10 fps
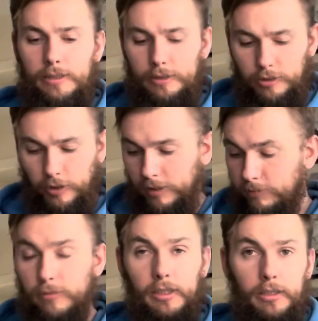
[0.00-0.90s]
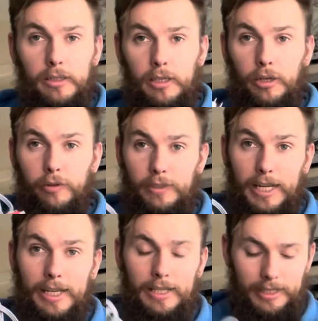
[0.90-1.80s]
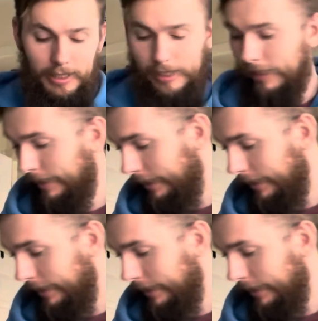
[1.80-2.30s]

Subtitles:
Sorry, another data lead.